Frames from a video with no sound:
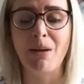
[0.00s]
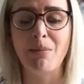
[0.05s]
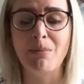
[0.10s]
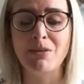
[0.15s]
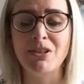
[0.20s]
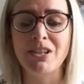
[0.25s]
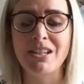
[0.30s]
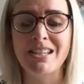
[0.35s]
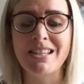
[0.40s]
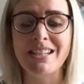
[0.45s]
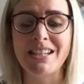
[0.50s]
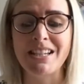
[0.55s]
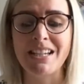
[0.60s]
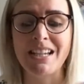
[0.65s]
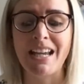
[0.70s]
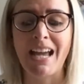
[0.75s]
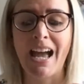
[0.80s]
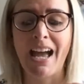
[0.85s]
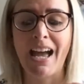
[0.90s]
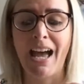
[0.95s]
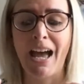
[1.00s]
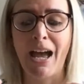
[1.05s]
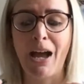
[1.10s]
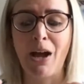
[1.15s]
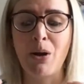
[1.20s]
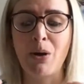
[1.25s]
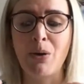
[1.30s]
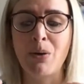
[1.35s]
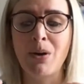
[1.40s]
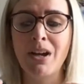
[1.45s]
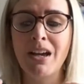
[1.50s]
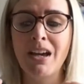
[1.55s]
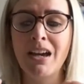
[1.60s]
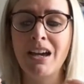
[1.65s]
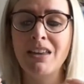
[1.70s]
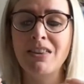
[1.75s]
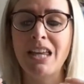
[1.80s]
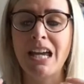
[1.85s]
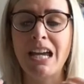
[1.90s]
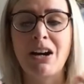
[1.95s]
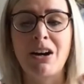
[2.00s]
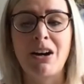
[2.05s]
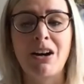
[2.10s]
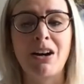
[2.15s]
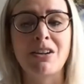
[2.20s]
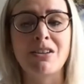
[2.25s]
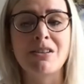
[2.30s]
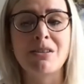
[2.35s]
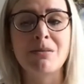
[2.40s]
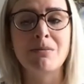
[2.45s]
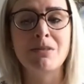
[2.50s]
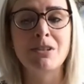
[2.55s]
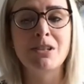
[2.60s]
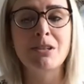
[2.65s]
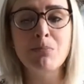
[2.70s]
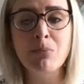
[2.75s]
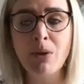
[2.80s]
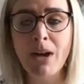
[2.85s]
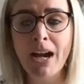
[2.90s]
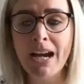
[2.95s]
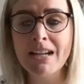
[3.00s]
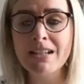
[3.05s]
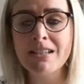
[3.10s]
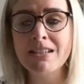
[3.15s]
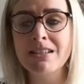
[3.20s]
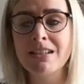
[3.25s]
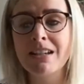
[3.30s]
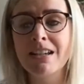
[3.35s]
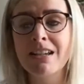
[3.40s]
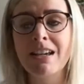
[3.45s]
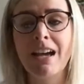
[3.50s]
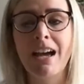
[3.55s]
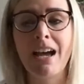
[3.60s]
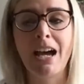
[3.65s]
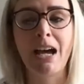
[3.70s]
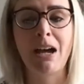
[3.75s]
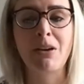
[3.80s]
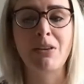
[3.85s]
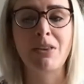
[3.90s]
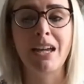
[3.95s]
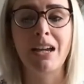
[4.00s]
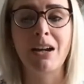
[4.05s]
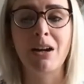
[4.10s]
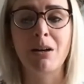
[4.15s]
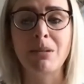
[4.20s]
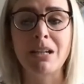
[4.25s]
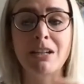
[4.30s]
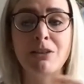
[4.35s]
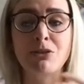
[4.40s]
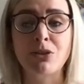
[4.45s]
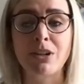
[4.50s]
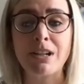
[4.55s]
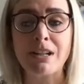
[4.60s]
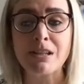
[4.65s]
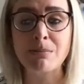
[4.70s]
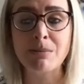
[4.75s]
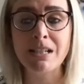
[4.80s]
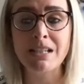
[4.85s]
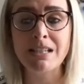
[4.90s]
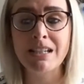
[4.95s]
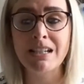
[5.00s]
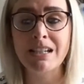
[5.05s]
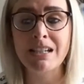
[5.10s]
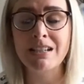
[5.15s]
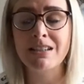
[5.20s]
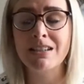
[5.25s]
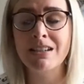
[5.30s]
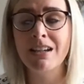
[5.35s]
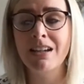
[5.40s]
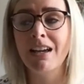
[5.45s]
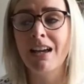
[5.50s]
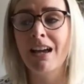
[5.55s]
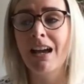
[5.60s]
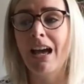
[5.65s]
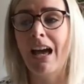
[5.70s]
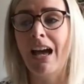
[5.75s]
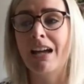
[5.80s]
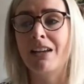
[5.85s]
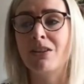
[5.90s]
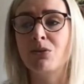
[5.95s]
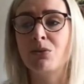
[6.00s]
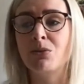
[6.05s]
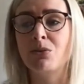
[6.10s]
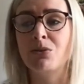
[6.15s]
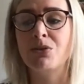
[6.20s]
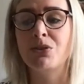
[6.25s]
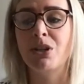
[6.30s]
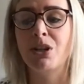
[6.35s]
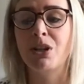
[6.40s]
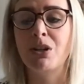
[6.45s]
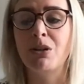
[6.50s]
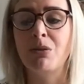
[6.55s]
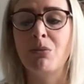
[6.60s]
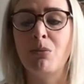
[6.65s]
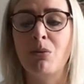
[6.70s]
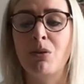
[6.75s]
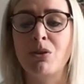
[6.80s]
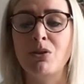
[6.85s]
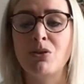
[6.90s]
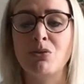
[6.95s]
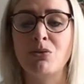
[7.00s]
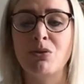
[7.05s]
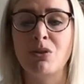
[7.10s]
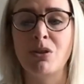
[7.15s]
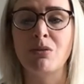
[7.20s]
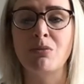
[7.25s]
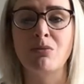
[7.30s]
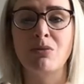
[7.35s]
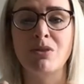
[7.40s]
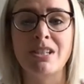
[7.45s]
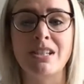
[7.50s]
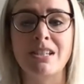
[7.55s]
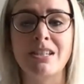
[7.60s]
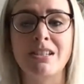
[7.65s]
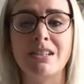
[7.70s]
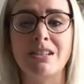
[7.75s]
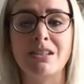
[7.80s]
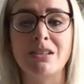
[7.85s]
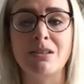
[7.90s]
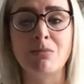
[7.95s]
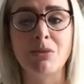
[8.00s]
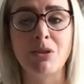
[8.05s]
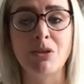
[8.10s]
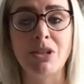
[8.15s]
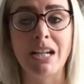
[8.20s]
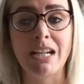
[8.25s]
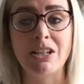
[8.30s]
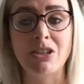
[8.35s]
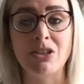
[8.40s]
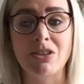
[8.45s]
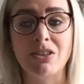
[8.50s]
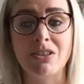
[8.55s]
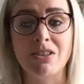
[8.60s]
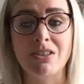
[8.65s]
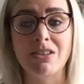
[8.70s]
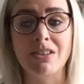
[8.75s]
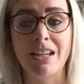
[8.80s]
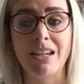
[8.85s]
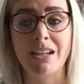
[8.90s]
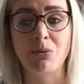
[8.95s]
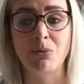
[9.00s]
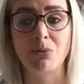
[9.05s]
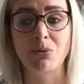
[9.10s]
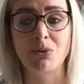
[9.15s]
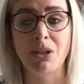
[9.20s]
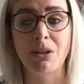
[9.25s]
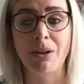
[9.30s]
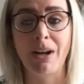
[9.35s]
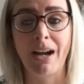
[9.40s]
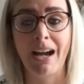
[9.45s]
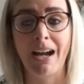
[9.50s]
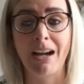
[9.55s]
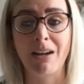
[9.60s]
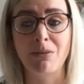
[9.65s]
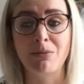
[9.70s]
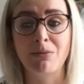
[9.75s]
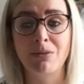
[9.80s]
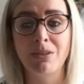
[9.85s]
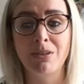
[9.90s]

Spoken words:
to see how they are spread, how they are being transmitted, and also what drug resistance mutations they also have.